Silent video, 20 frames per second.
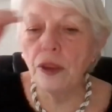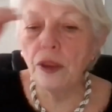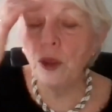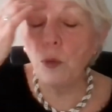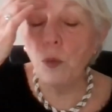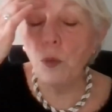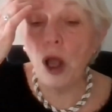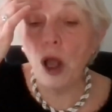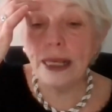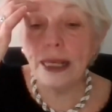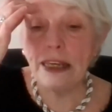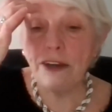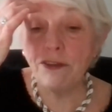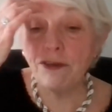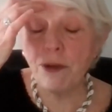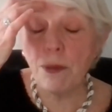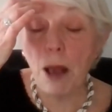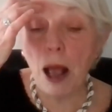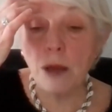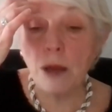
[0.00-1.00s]
The working
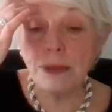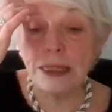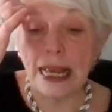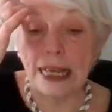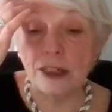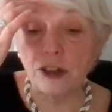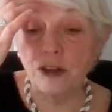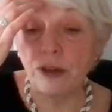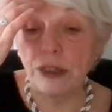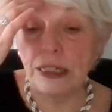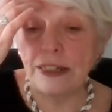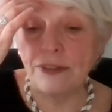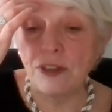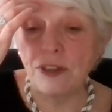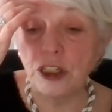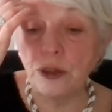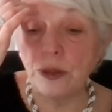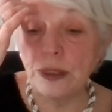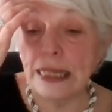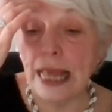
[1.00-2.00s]
from home tax relief,
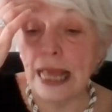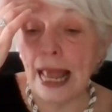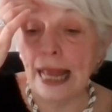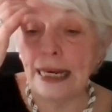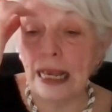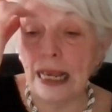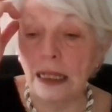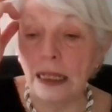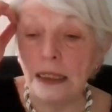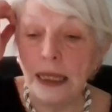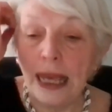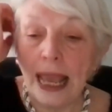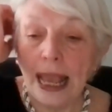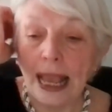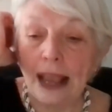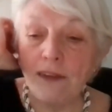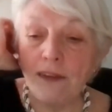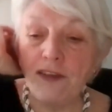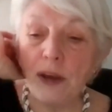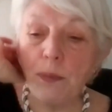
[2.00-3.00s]
Susanna,
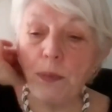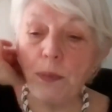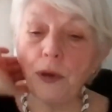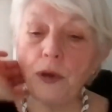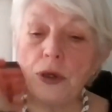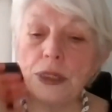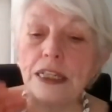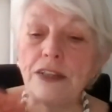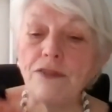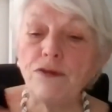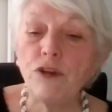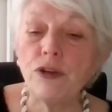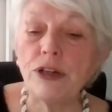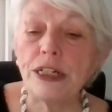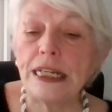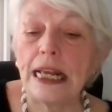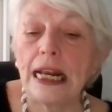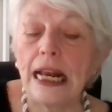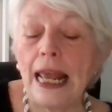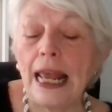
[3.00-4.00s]
if employees have
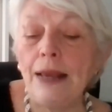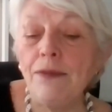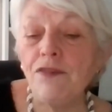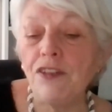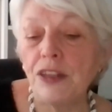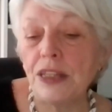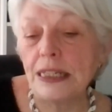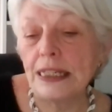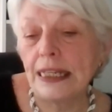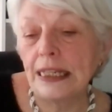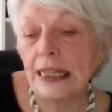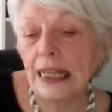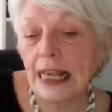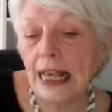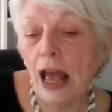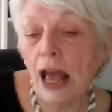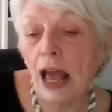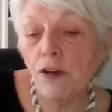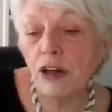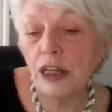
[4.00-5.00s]
already claimed for this in the
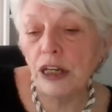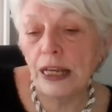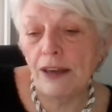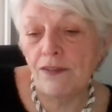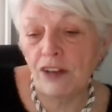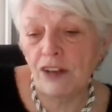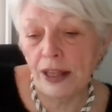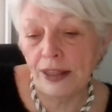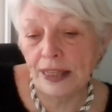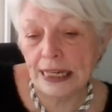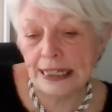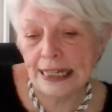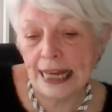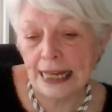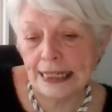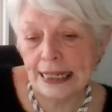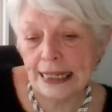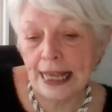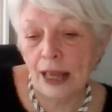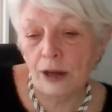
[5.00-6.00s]
current year via their
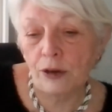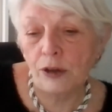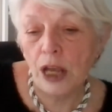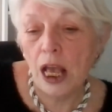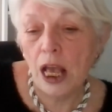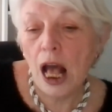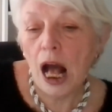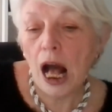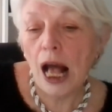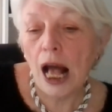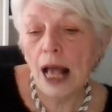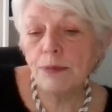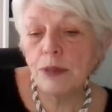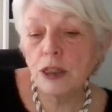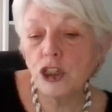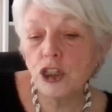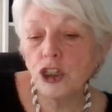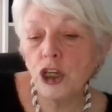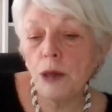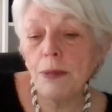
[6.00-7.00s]
tax account, I'm
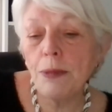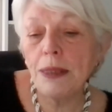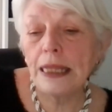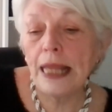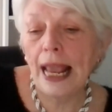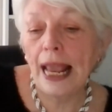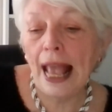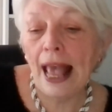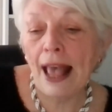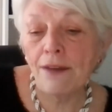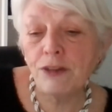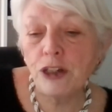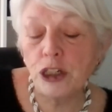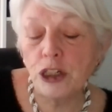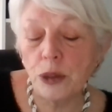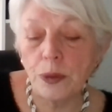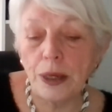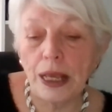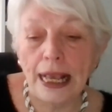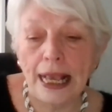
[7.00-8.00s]
assuming they have
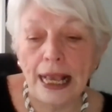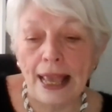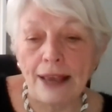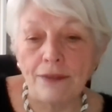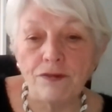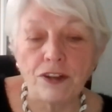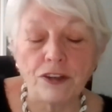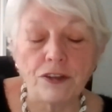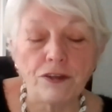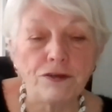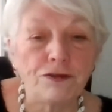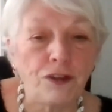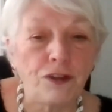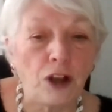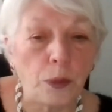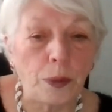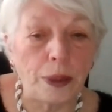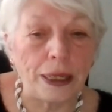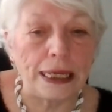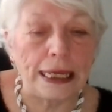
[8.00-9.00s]
to do it again for the
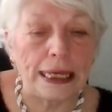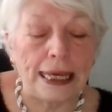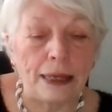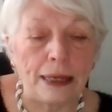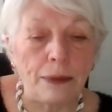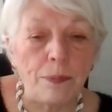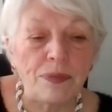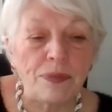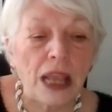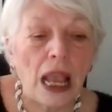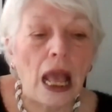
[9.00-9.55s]
following year.